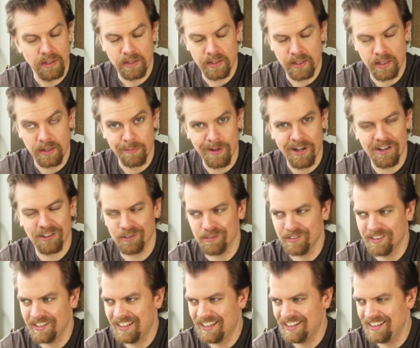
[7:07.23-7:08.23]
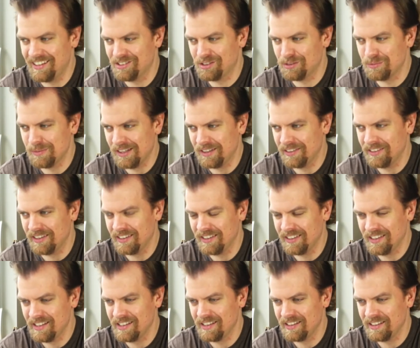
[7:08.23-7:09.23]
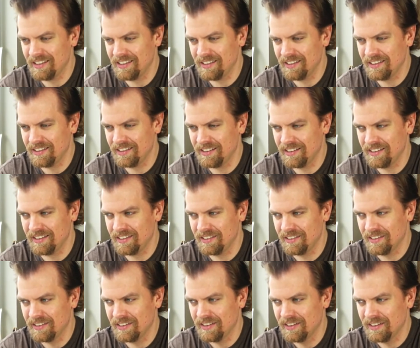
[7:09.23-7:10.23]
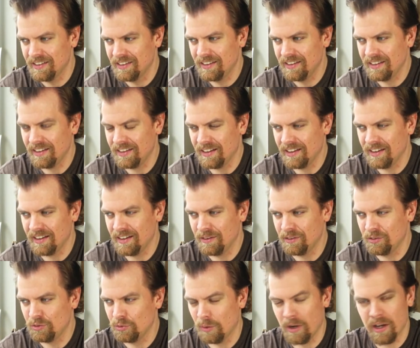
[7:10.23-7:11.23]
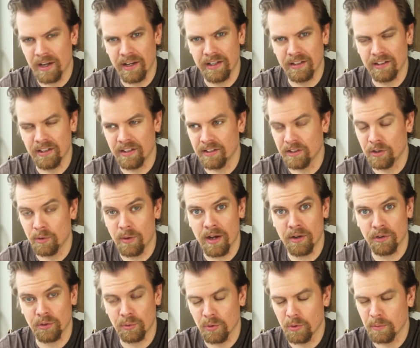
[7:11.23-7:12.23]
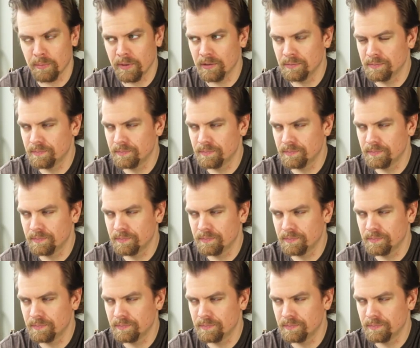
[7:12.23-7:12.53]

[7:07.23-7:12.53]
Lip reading: Yeah, the baklava that I smelled on the on the ground aroma.